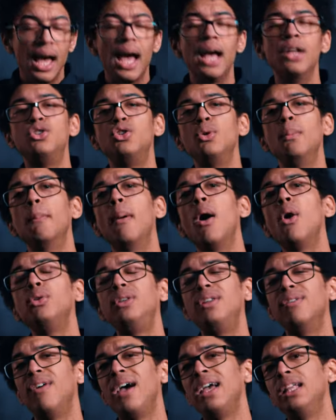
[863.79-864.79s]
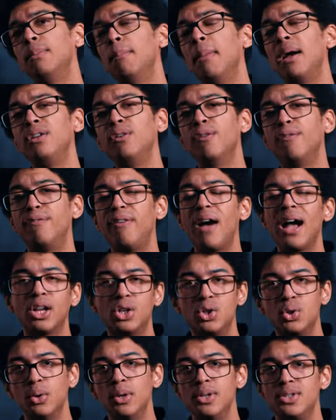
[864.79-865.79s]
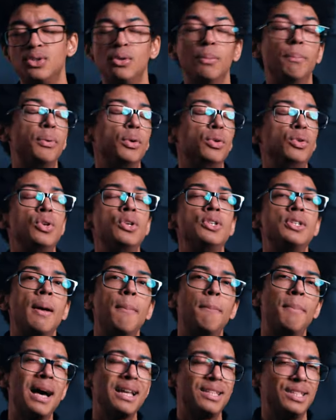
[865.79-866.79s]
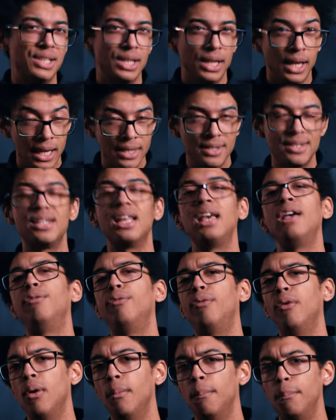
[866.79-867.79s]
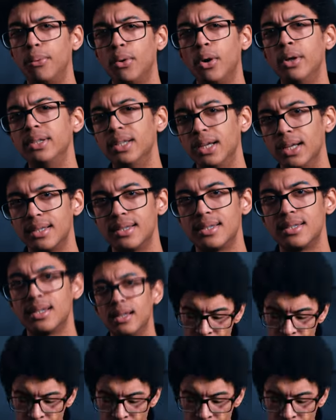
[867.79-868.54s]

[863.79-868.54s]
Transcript: and to motivate manufacturers to produce better and safer products.